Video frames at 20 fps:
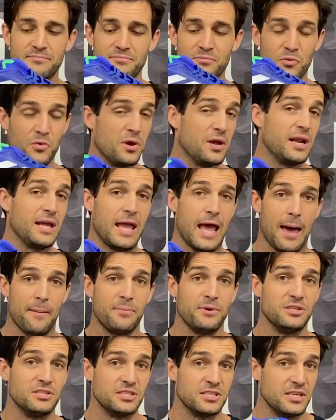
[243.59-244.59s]
really
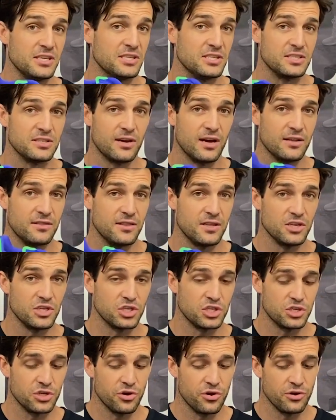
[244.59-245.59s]
happens inside this
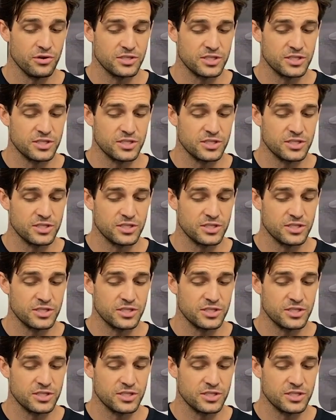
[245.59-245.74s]
shoe.